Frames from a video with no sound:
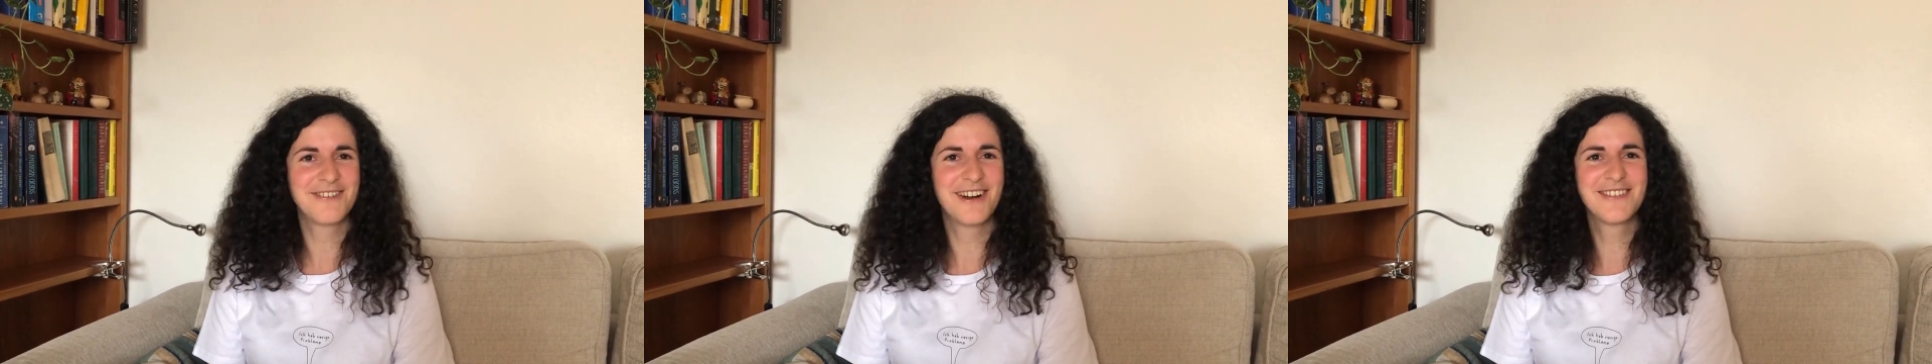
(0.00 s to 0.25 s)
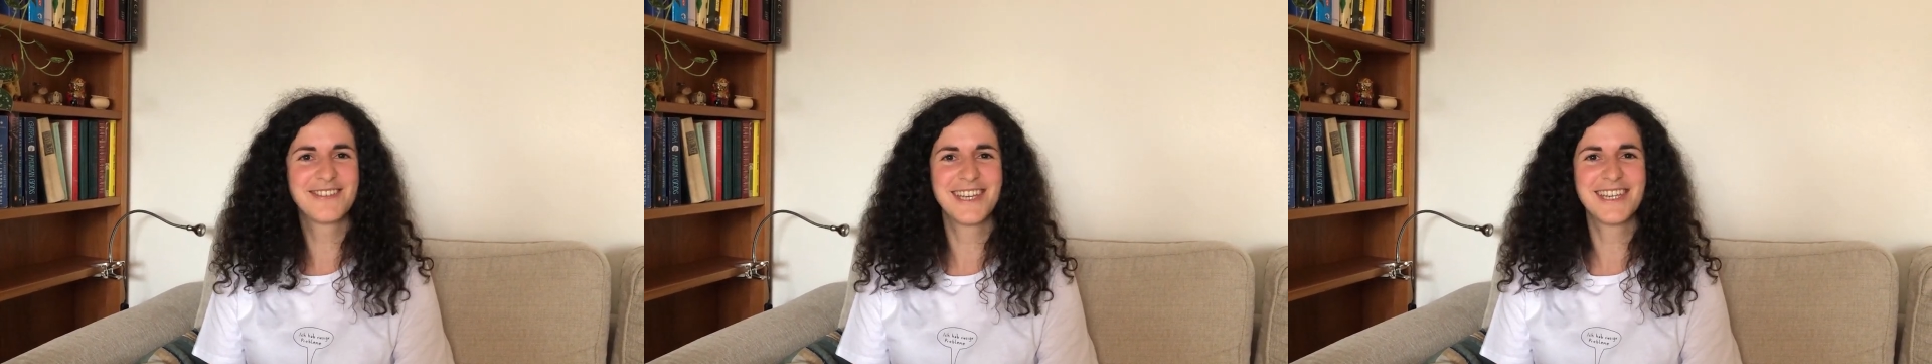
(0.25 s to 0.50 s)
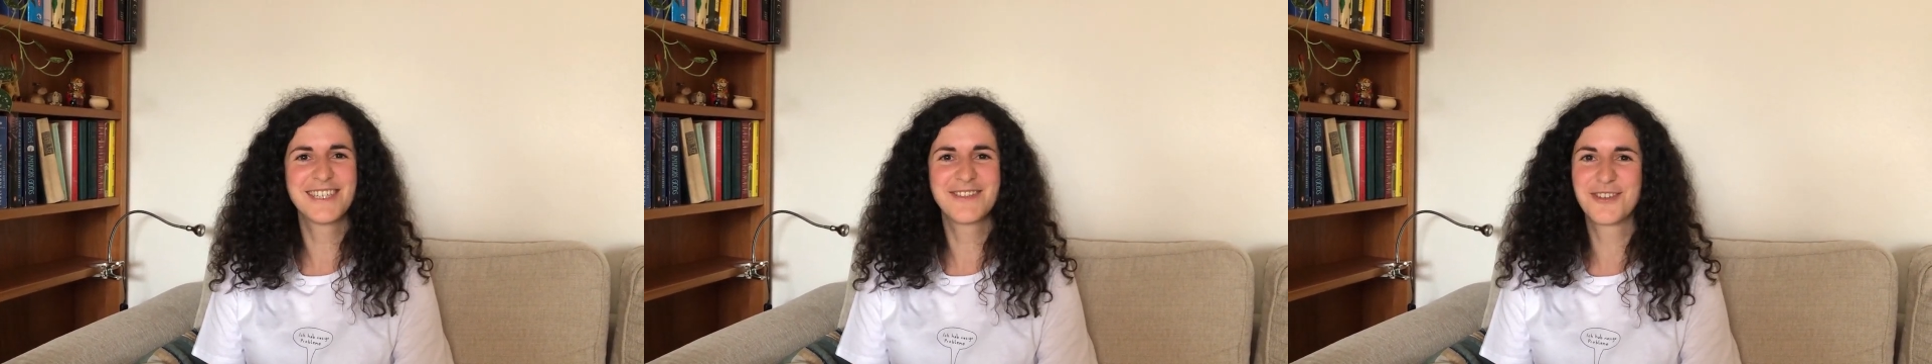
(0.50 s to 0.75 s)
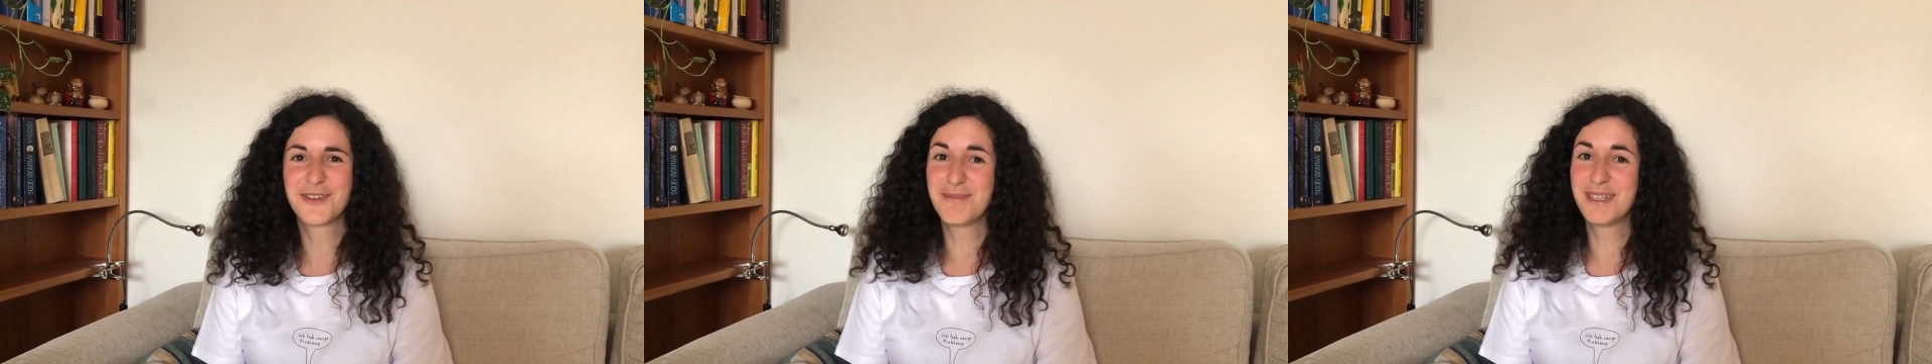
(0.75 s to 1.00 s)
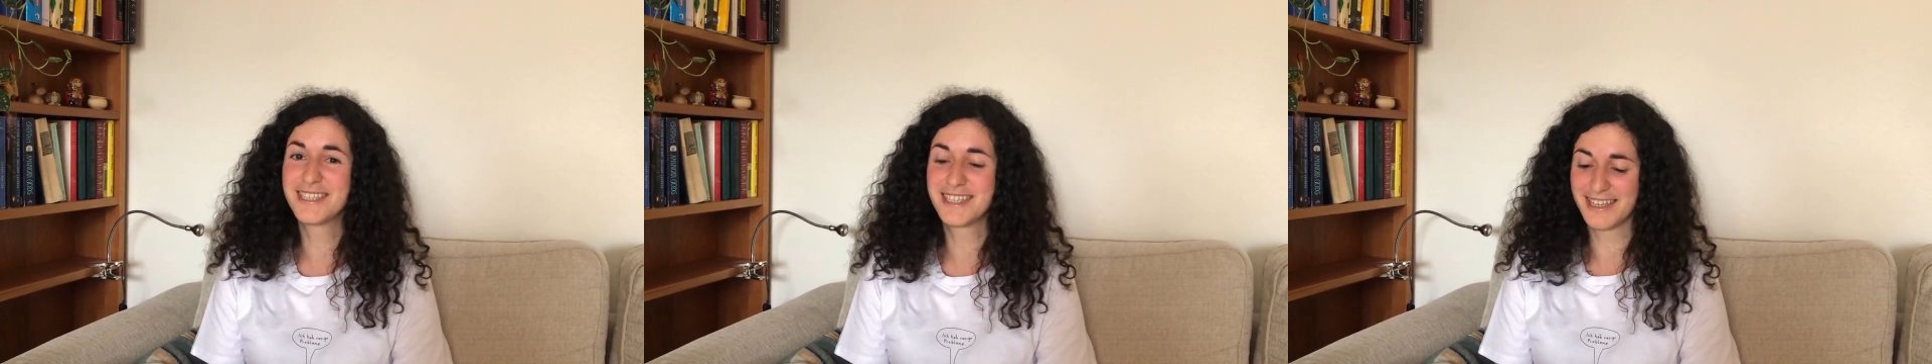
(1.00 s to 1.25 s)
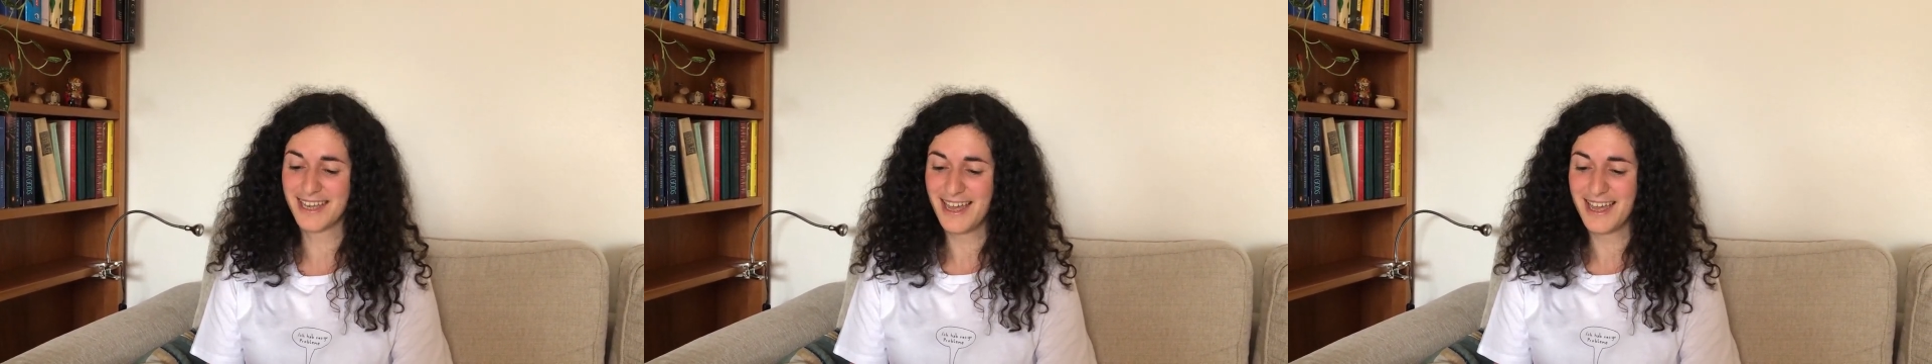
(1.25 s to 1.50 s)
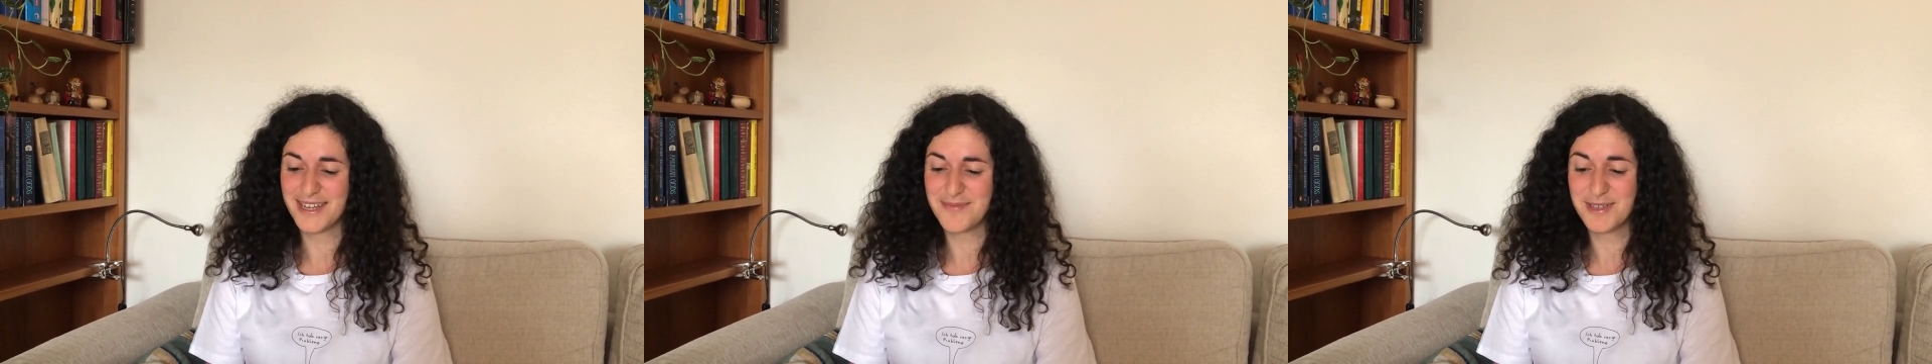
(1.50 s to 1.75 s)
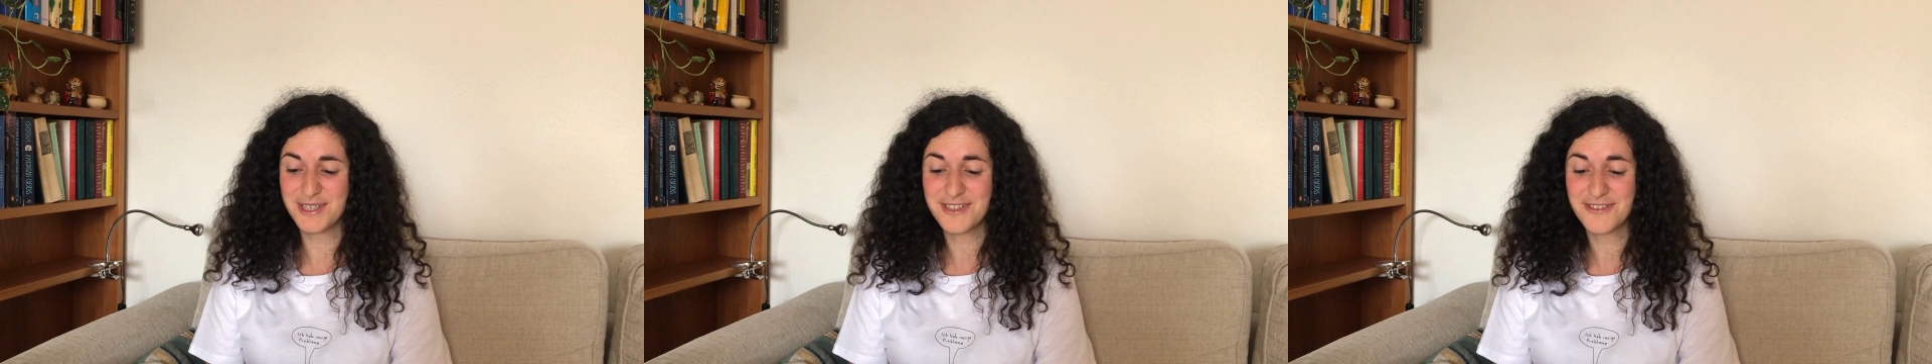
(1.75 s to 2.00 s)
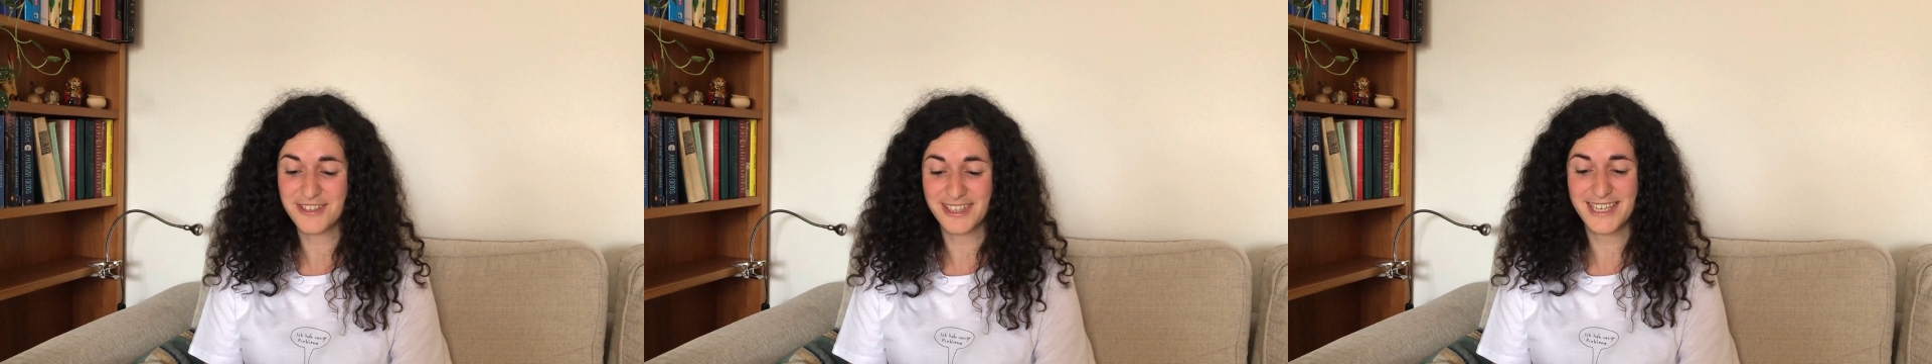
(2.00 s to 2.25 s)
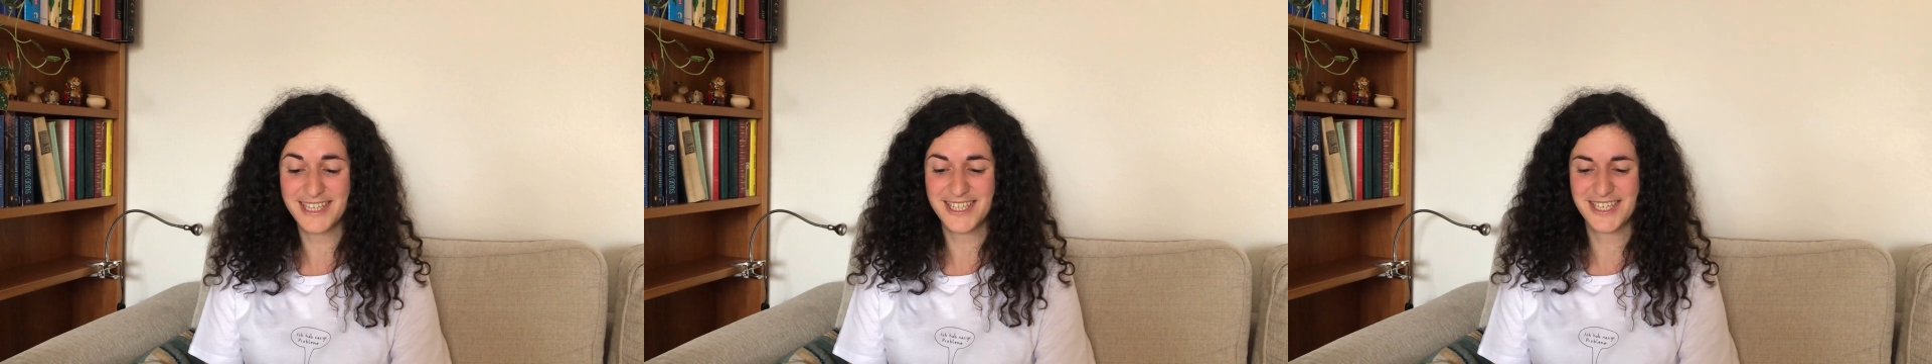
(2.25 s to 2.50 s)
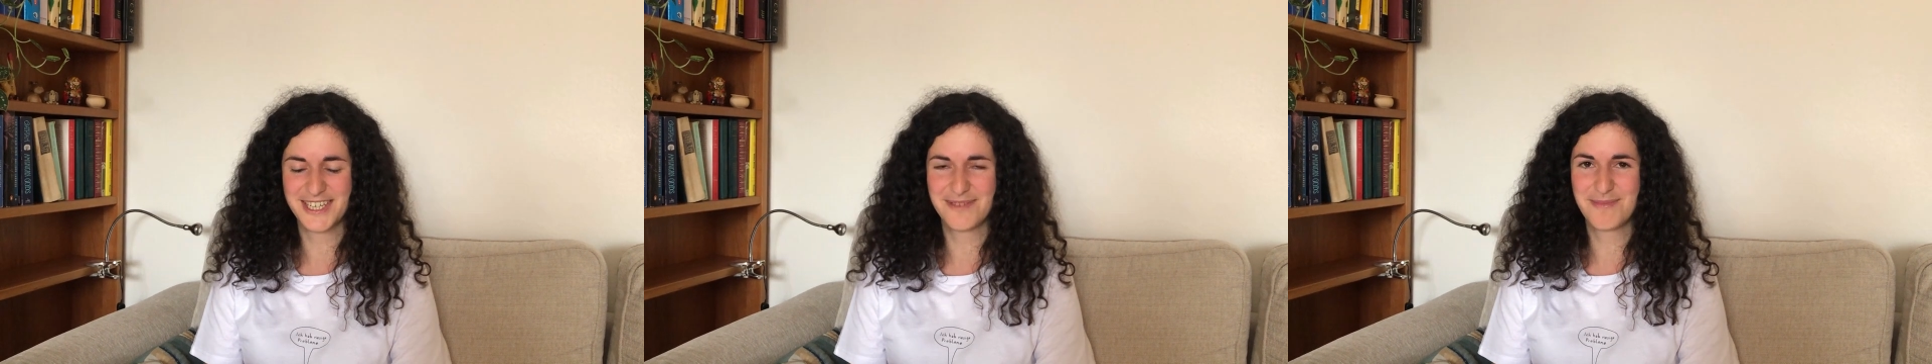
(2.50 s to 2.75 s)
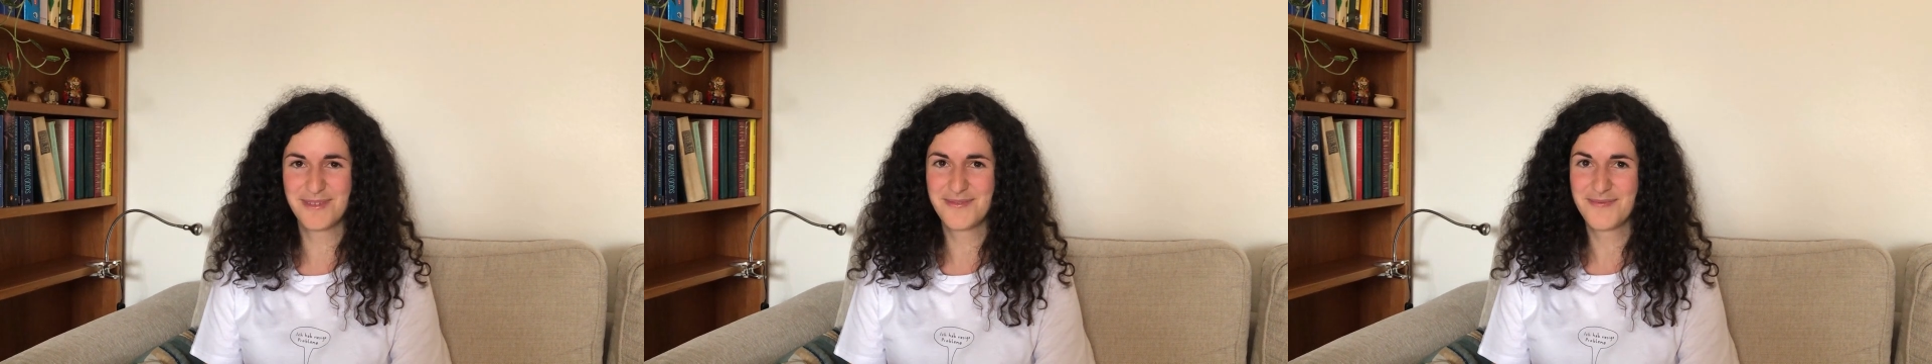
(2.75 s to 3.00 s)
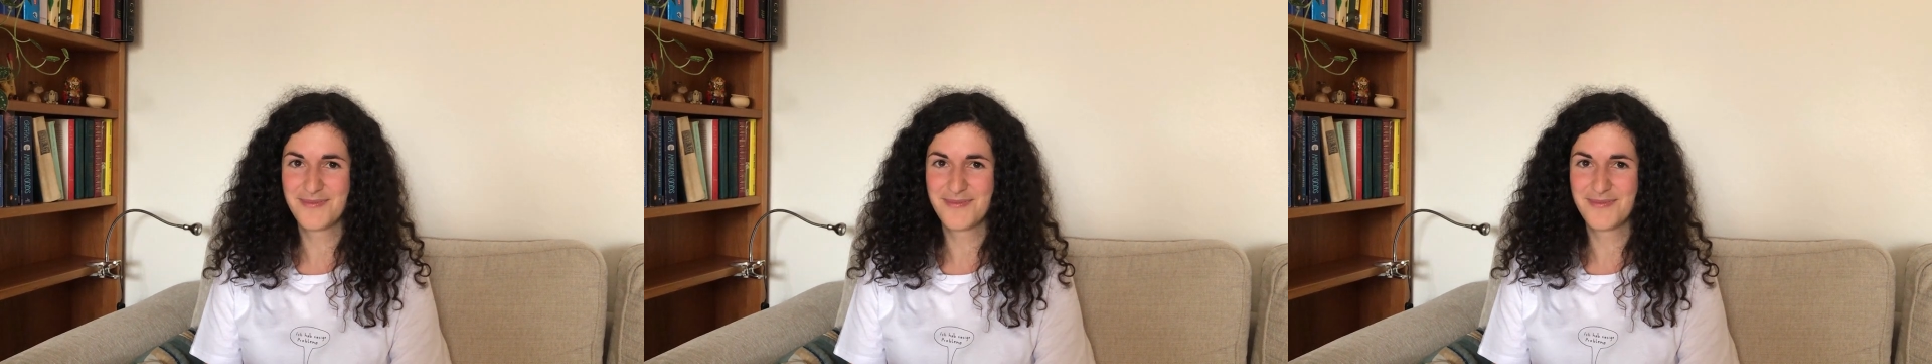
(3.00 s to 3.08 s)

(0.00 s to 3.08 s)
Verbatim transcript: a foundation for building an abusive relationship.